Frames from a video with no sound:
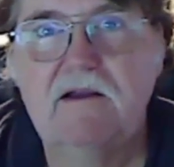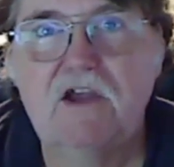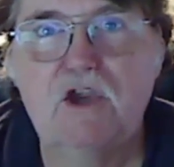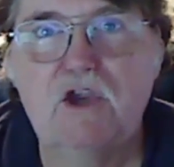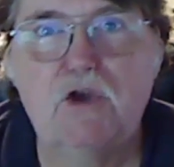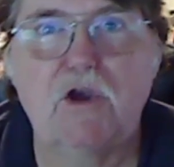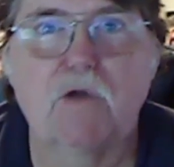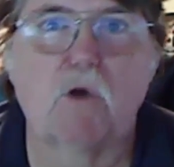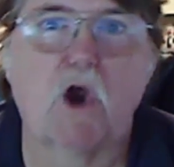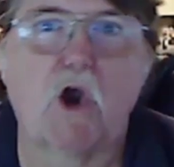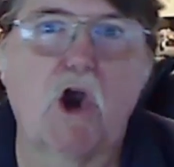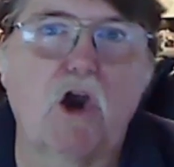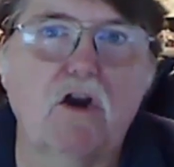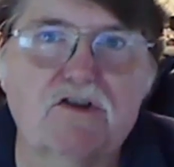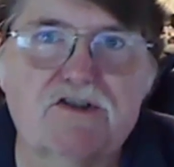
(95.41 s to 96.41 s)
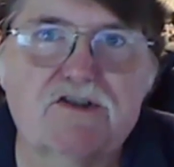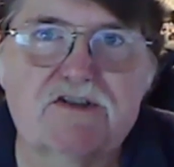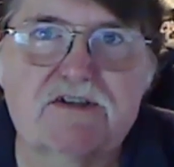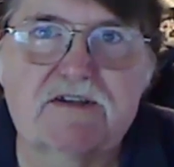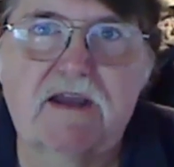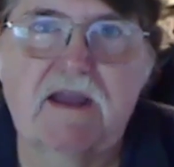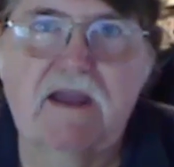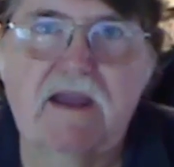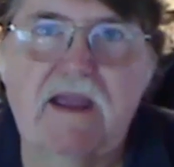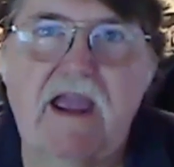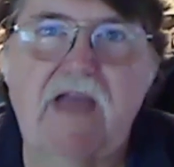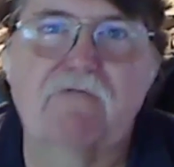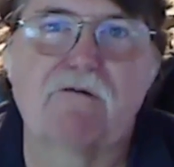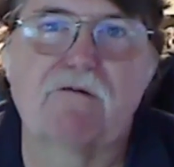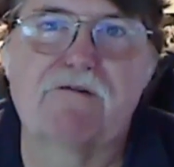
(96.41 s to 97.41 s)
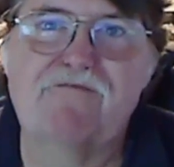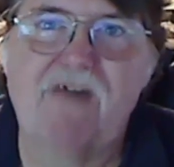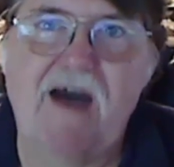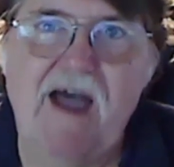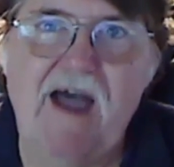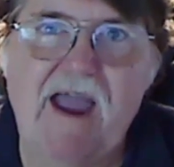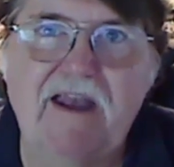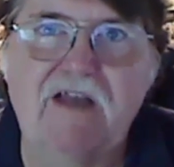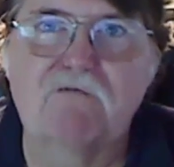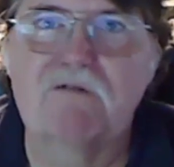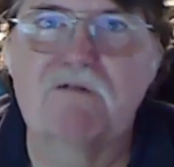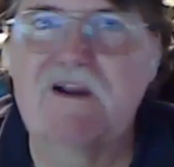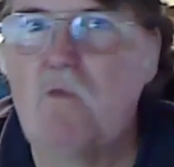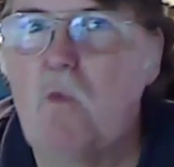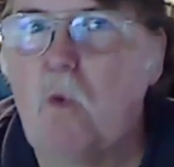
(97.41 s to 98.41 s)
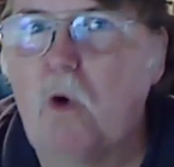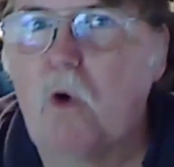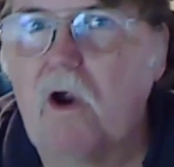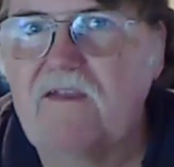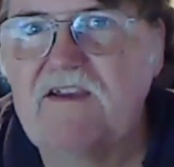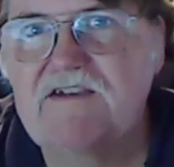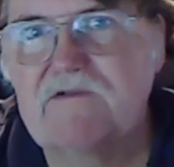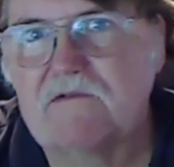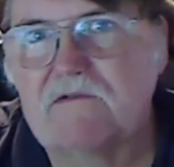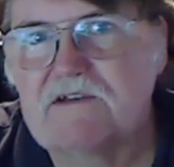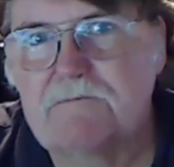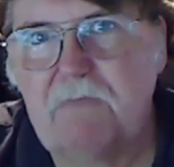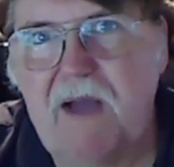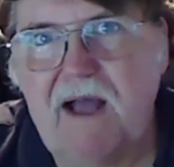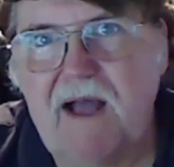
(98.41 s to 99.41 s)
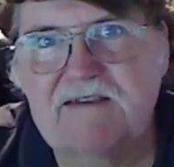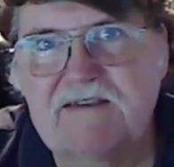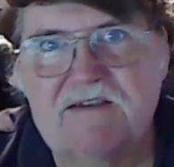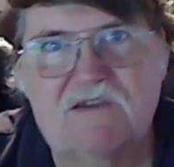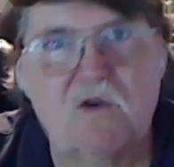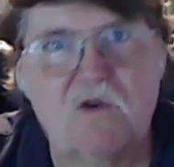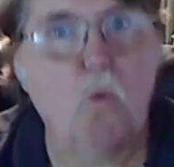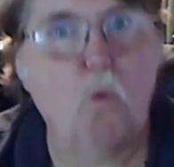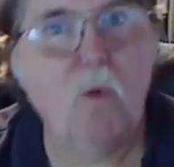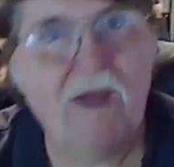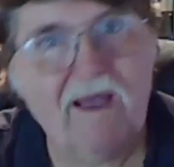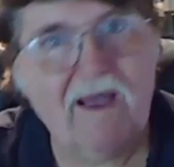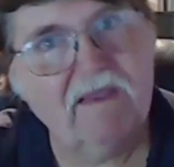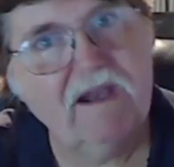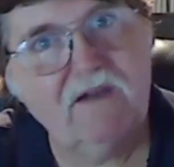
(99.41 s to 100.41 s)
You can rehearse and refine and rework these responses well in